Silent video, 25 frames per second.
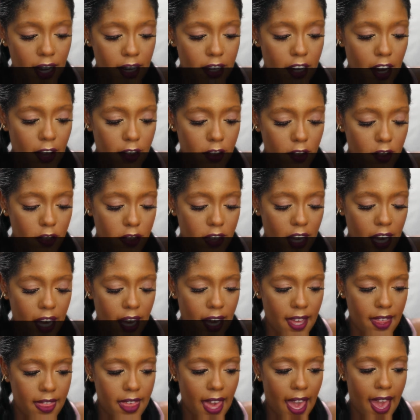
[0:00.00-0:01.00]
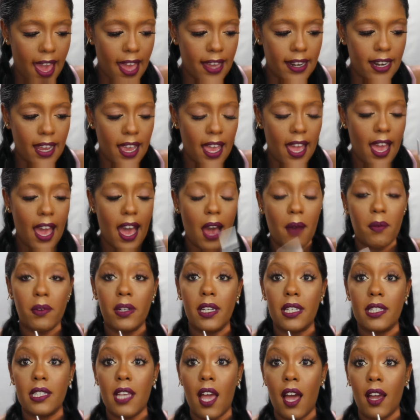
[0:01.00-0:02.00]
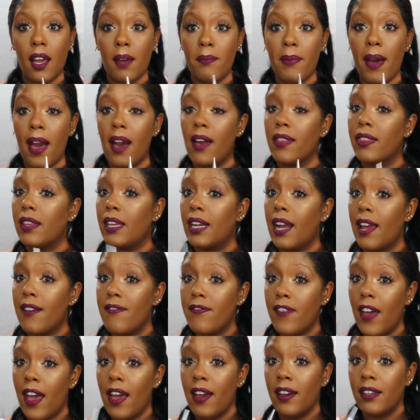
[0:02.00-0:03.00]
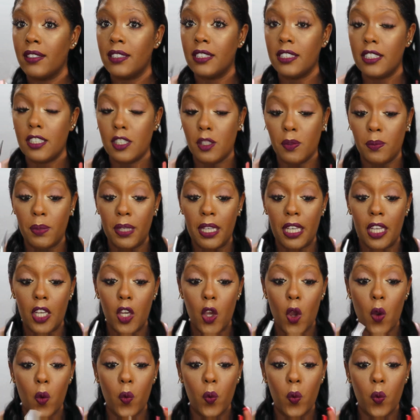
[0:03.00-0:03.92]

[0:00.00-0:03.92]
Another thing that I want to talk about that I found to be